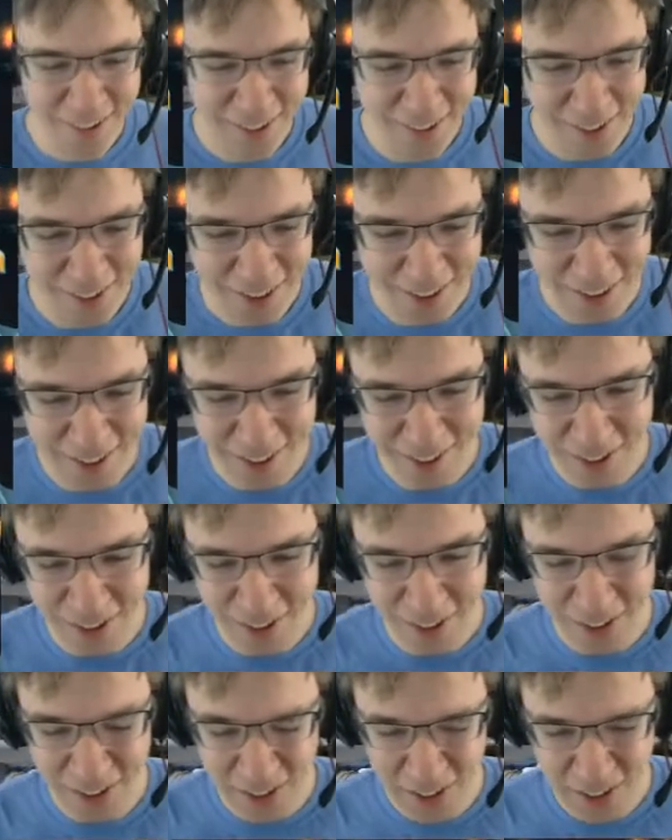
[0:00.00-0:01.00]

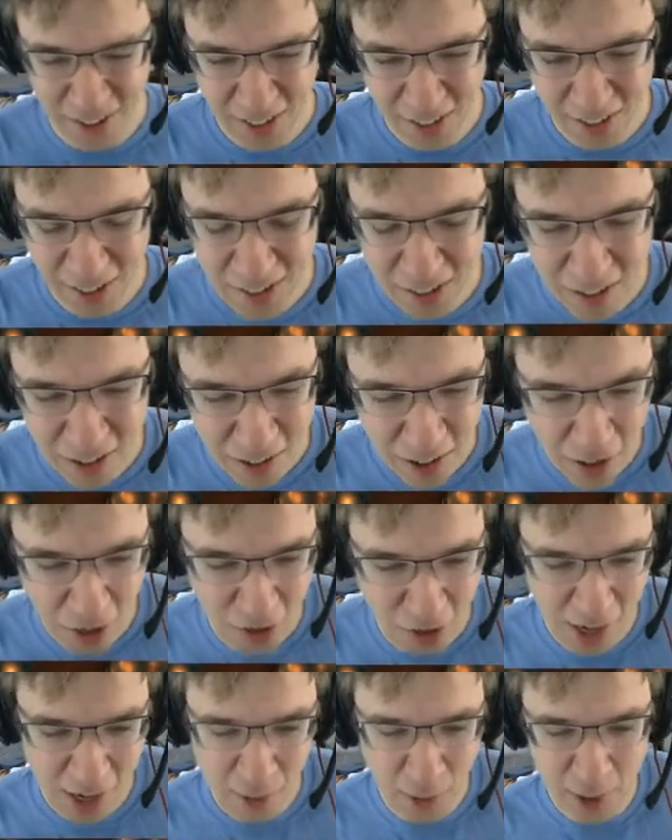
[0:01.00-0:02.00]
Okay,
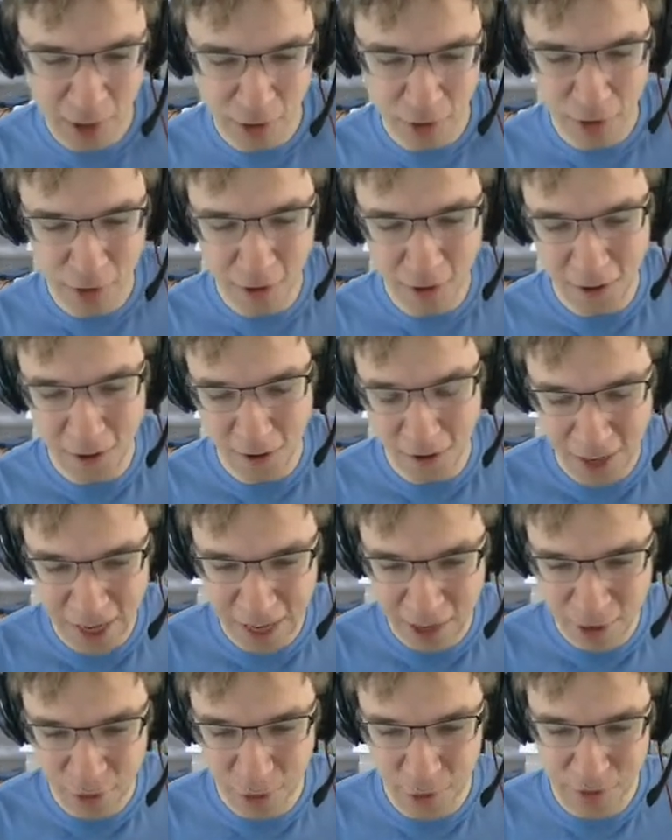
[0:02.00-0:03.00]
so now we get True Grit on an
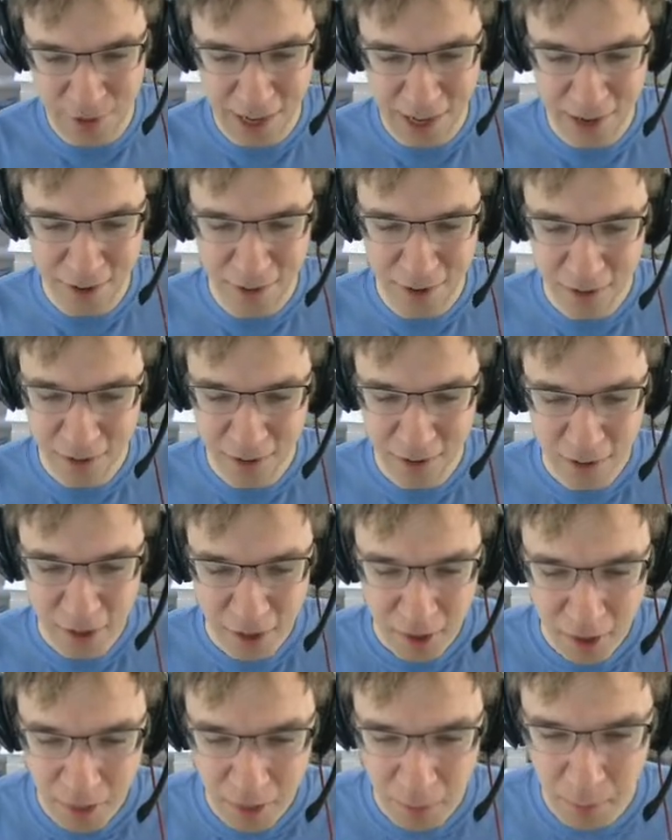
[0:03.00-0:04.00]
actual attack turn,
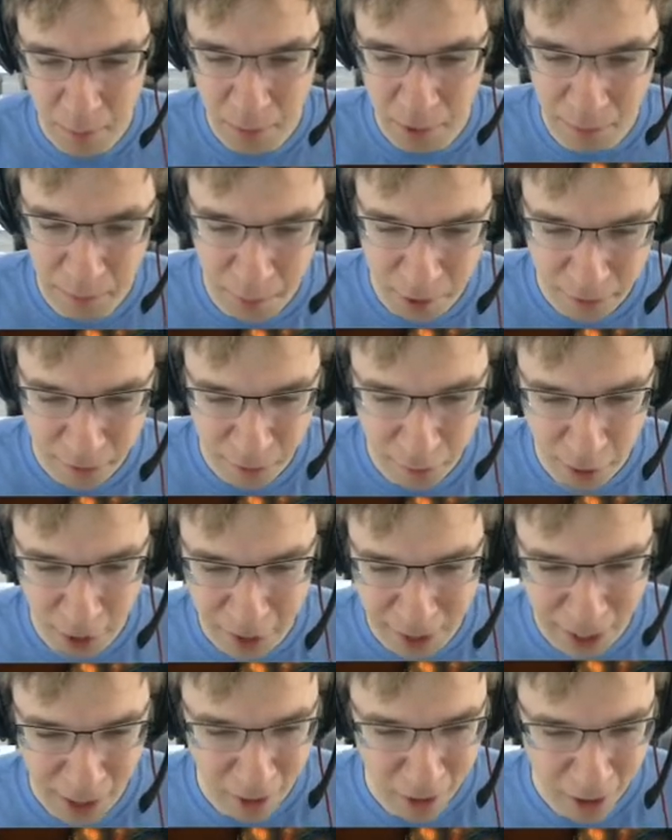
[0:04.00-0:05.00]
but Blood for Blood
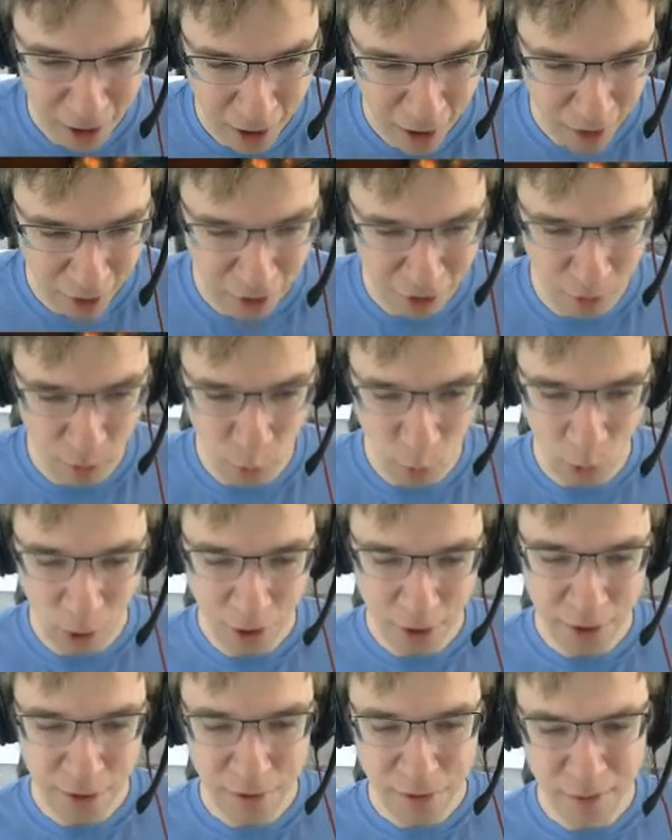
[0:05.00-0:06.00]
now costs
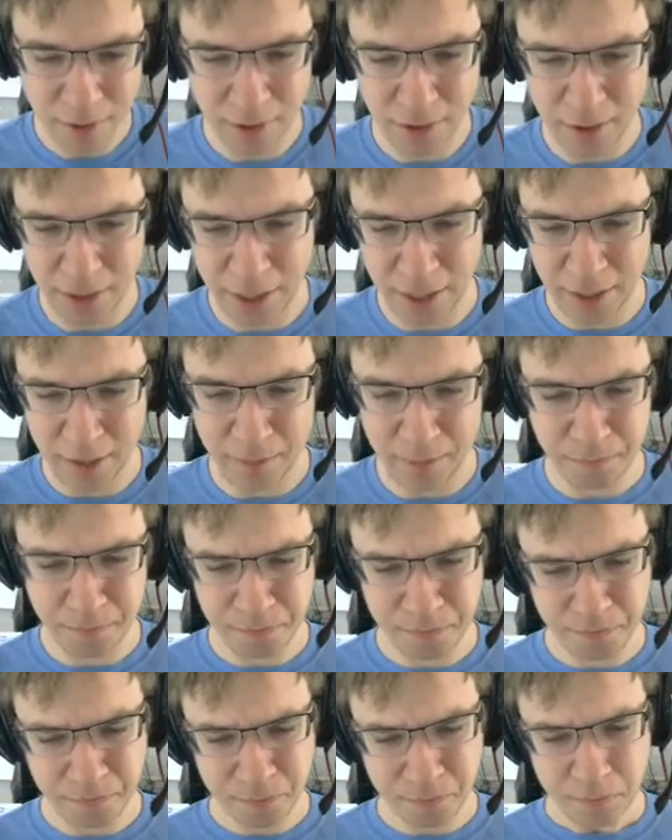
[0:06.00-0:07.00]
1.
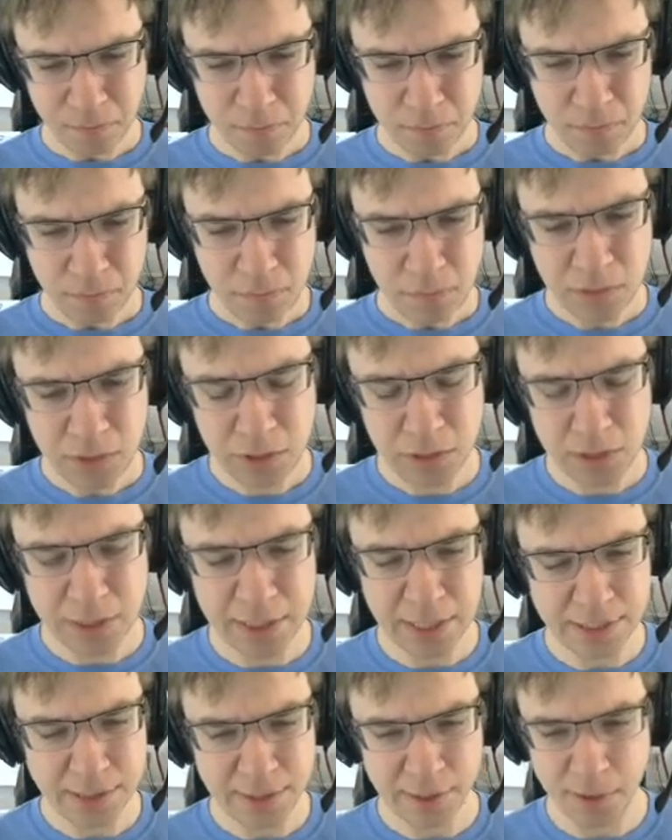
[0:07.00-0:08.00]
So
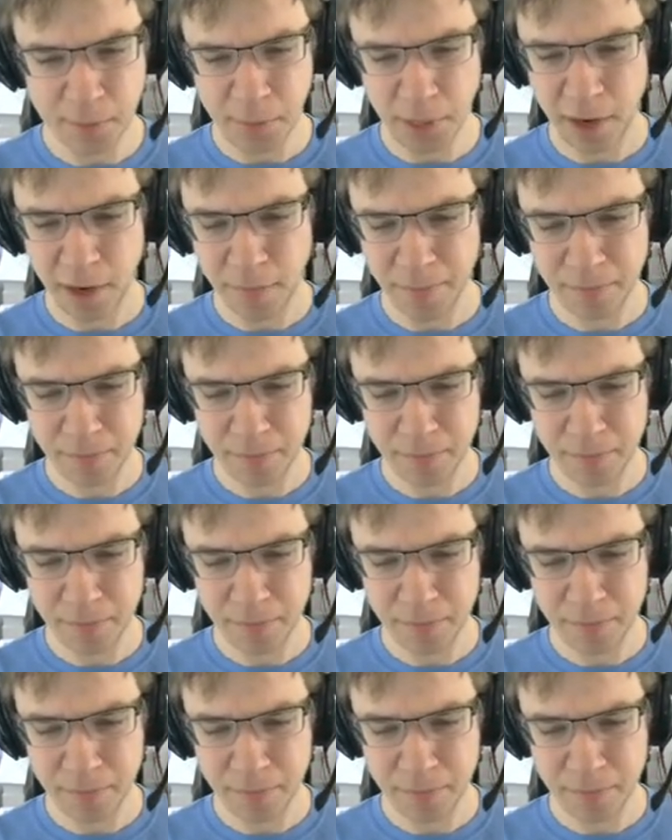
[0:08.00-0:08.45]
that's a little better.